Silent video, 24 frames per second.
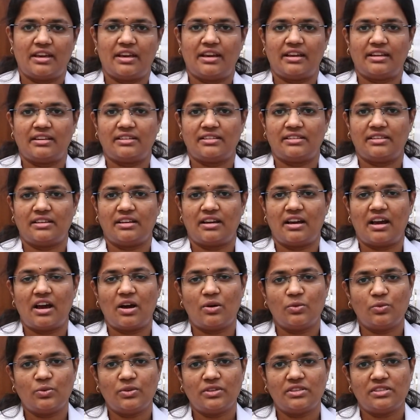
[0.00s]
and
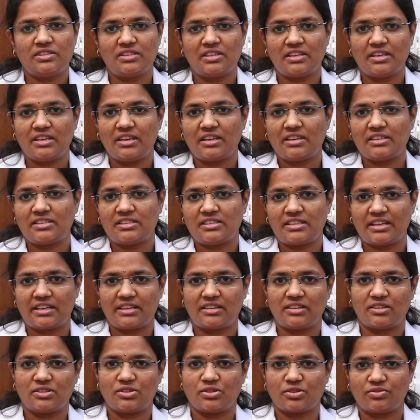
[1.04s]
how is the
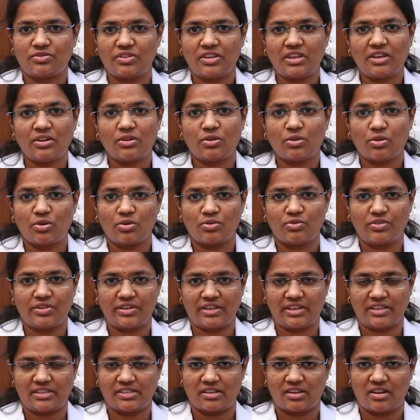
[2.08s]
status of the
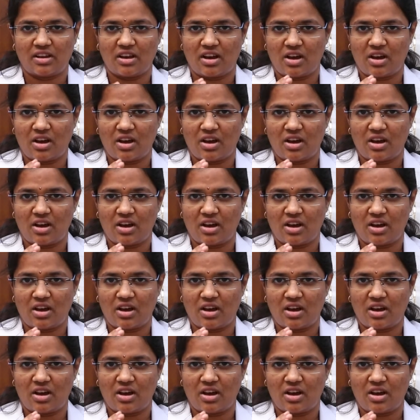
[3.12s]
ovaries,